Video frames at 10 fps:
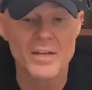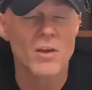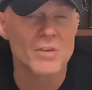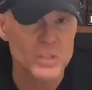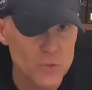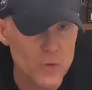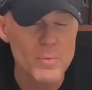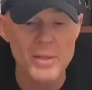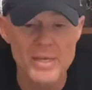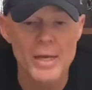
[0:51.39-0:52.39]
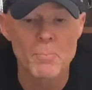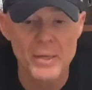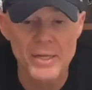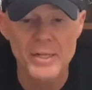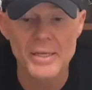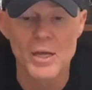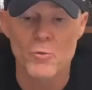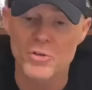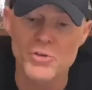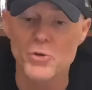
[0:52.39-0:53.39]
of extremely appealing
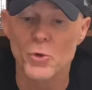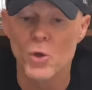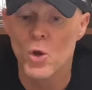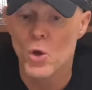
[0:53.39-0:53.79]
original